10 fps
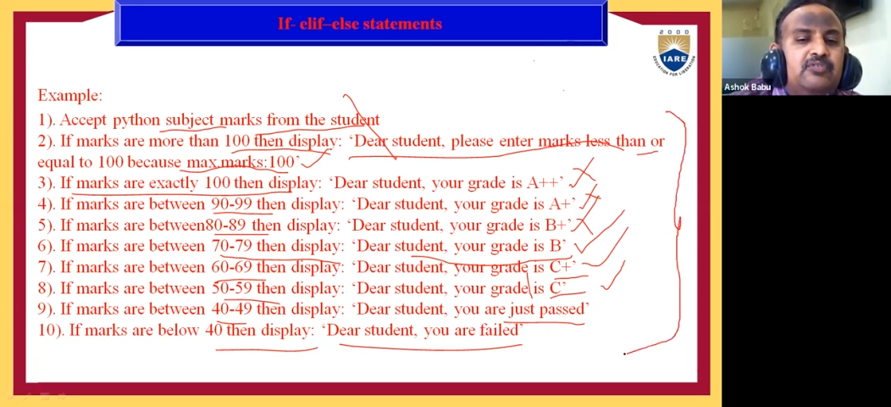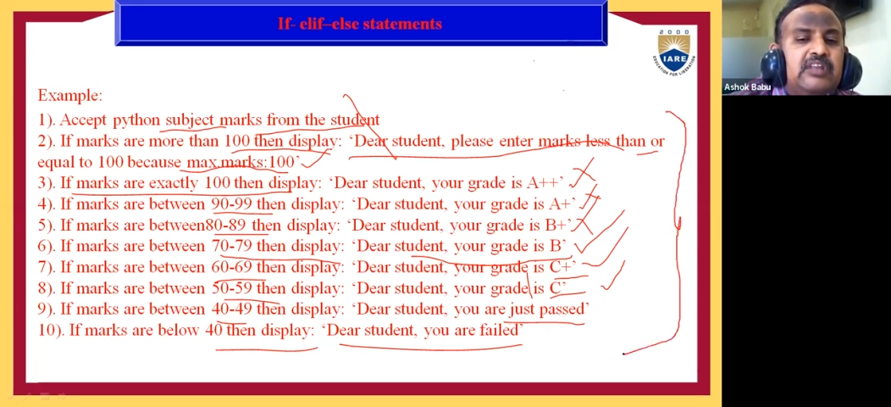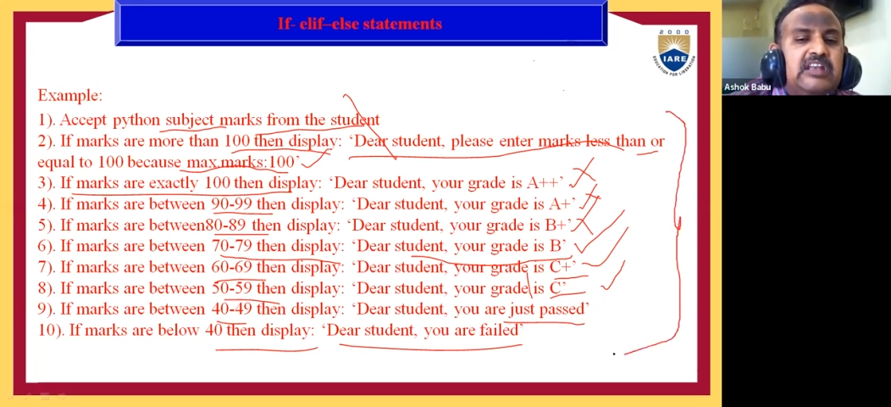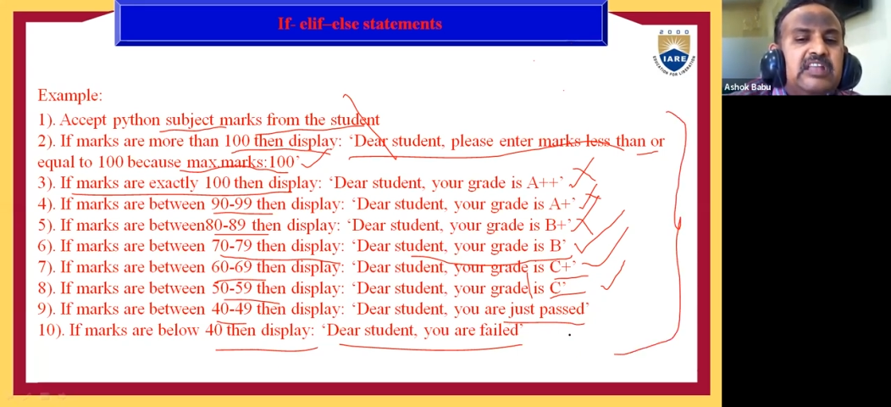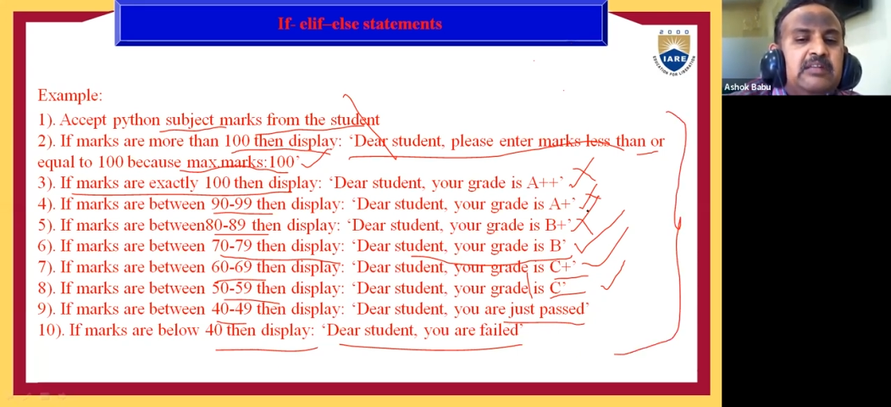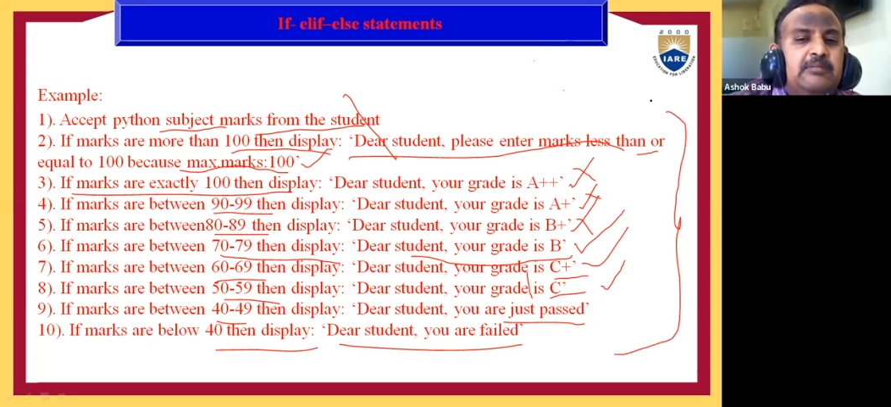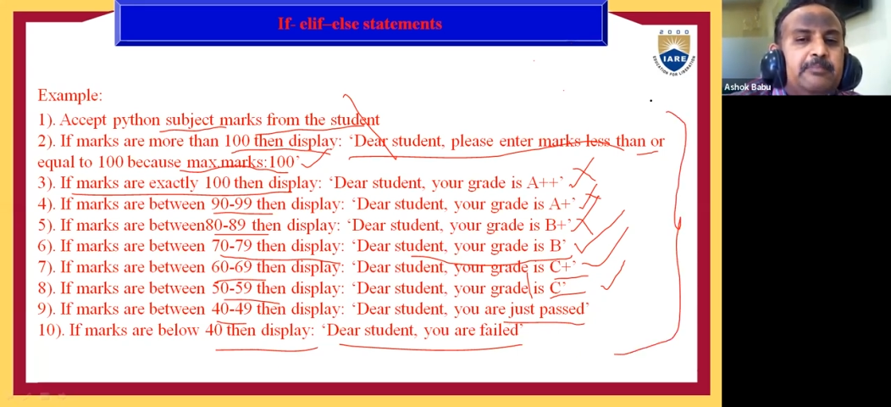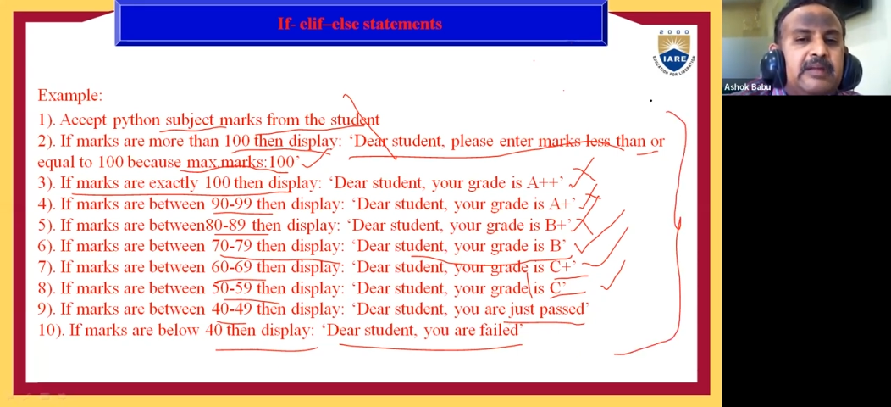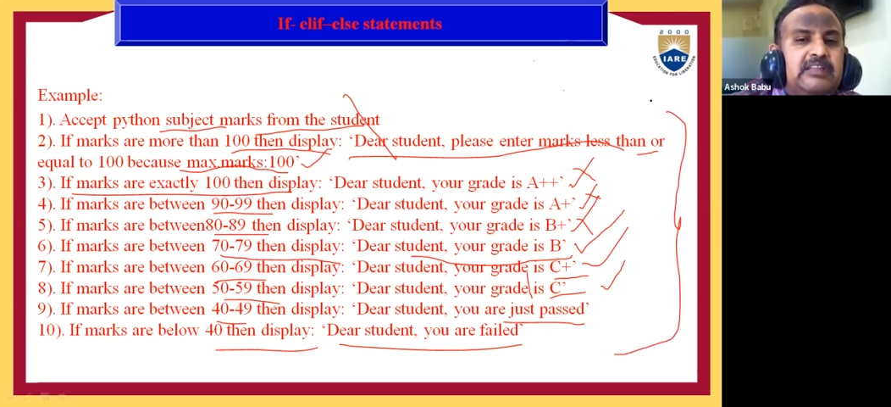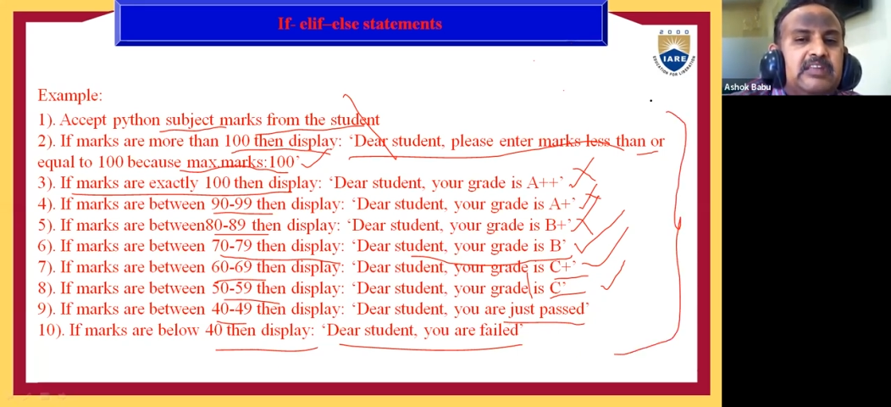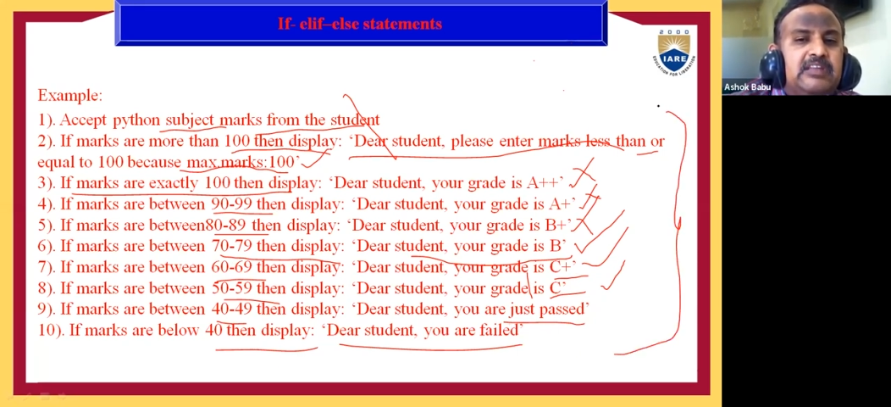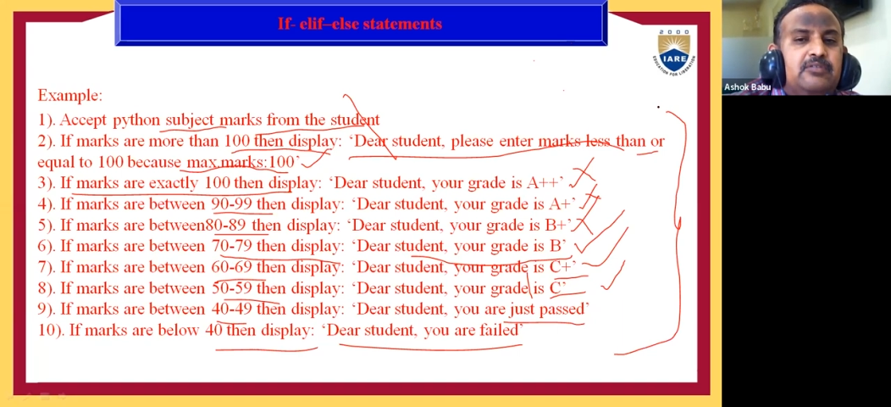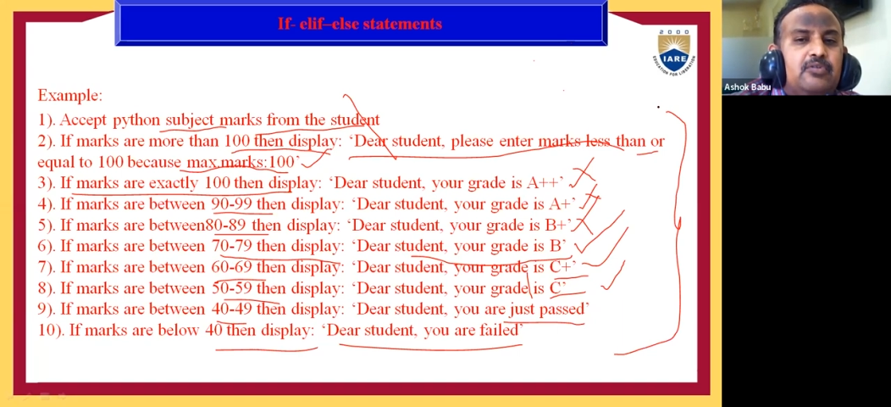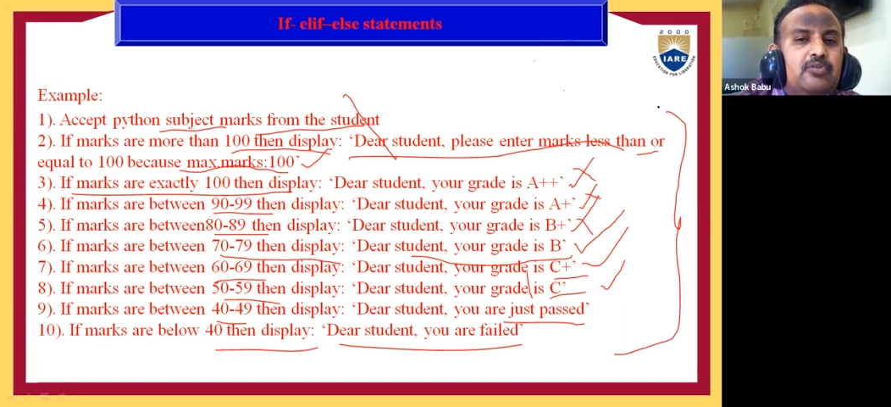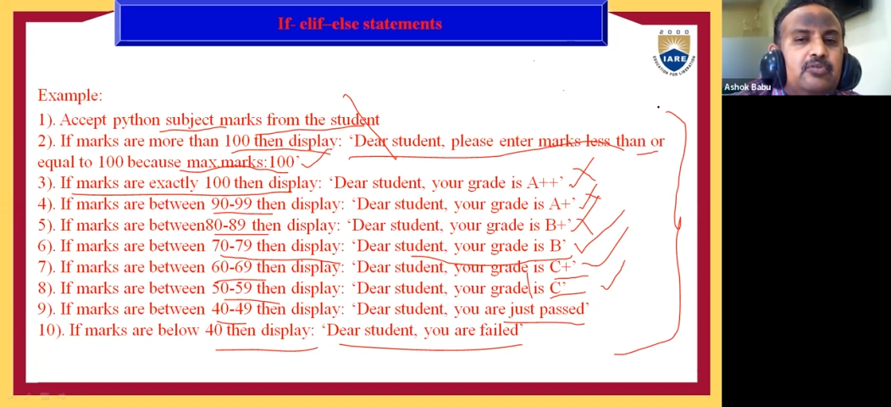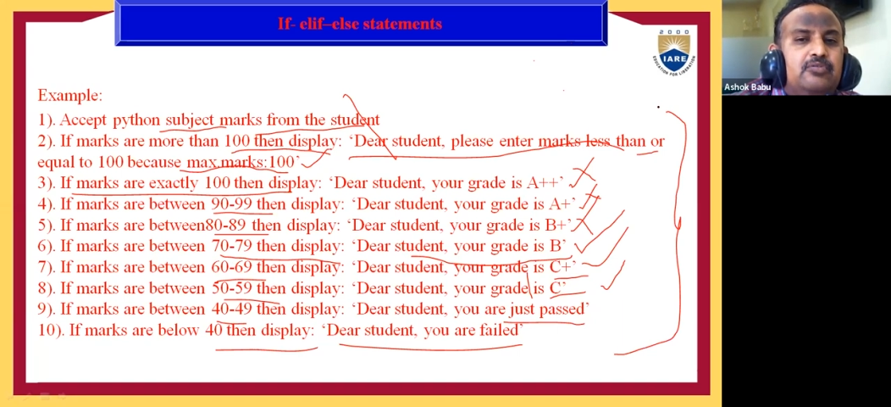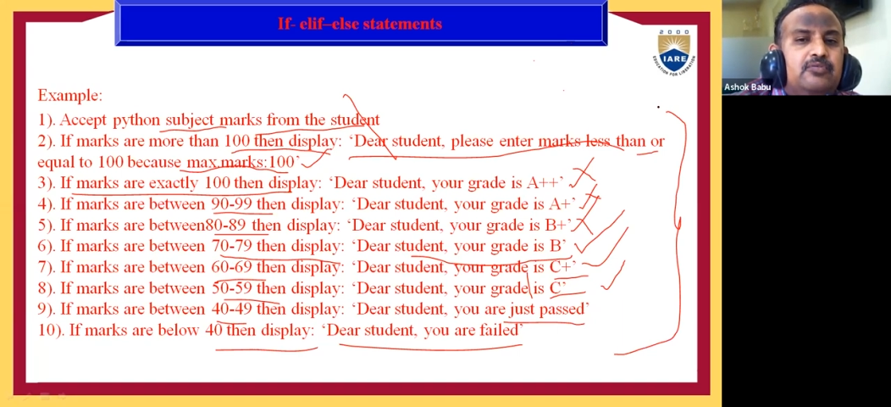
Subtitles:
write a Python code.